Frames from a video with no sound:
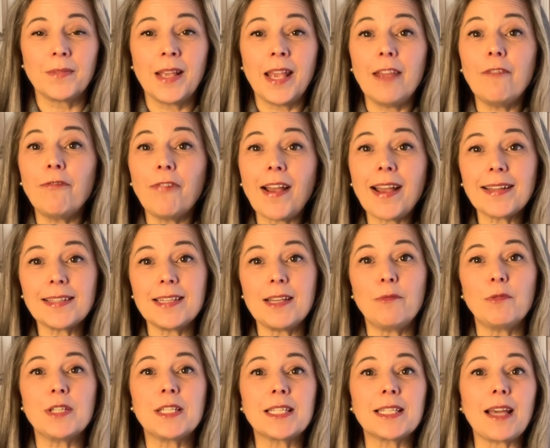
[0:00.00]
In fact, it
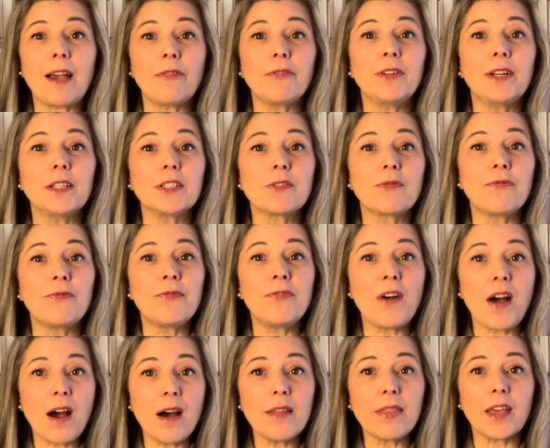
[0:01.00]
was Taffanel's
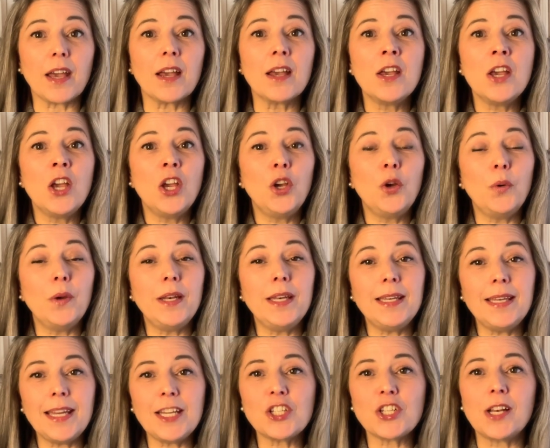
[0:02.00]
father who
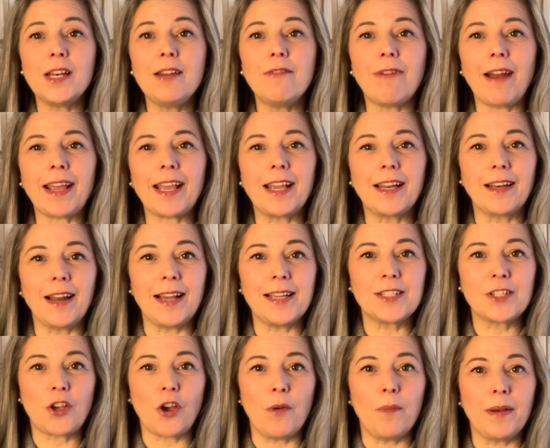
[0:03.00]
initially
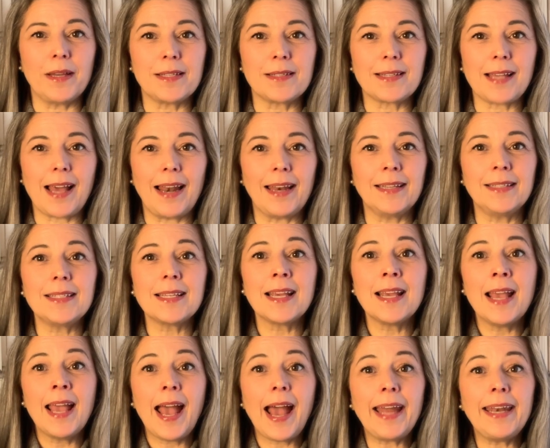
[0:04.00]
recognised Gaubert's talent,
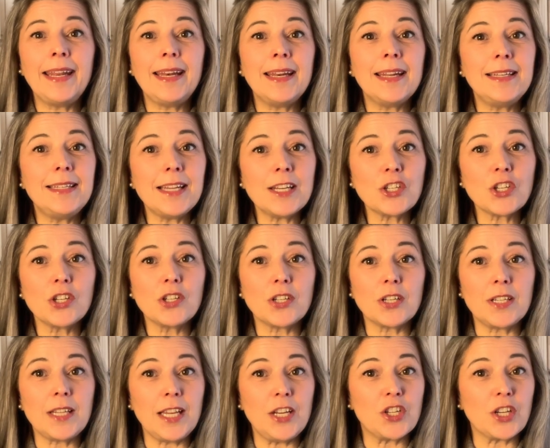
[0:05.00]
and in addition to
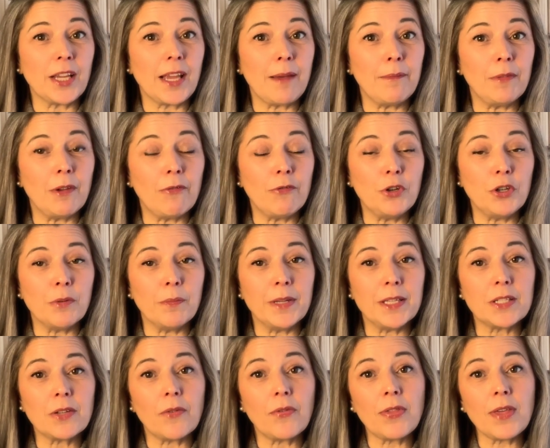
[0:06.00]
teaching him the
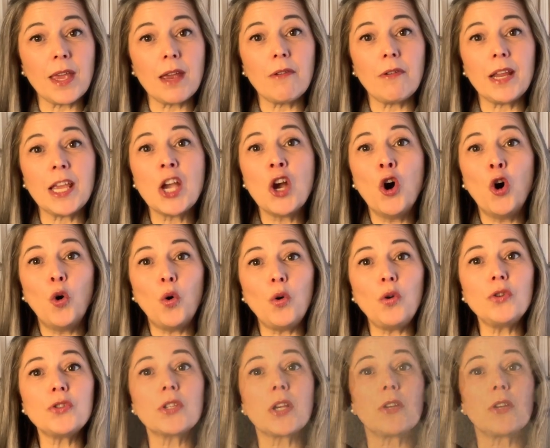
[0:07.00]
rudiments of theory, also